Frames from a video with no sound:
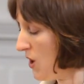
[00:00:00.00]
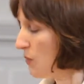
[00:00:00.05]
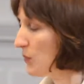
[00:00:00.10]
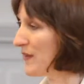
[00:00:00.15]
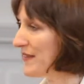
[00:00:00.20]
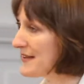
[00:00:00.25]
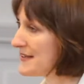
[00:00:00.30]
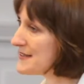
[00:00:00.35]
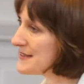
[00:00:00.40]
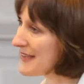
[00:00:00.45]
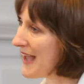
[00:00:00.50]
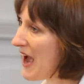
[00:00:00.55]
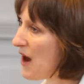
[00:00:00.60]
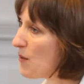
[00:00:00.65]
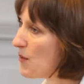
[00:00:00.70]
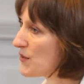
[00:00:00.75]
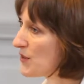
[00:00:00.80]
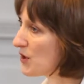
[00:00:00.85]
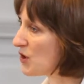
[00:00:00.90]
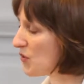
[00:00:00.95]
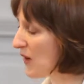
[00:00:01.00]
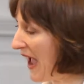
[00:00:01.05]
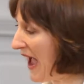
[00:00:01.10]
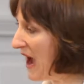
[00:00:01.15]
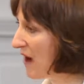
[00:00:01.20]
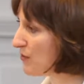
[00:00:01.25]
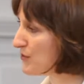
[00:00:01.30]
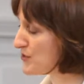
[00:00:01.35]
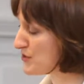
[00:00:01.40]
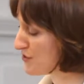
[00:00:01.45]
when they scour the
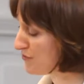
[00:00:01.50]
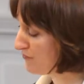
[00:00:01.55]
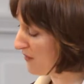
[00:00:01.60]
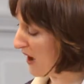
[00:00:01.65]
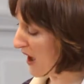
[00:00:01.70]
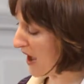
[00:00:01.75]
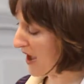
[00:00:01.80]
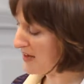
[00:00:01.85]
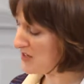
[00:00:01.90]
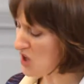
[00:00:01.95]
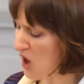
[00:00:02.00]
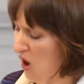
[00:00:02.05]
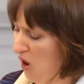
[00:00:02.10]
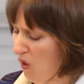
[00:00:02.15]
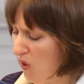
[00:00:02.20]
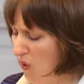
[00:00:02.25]
crowds to find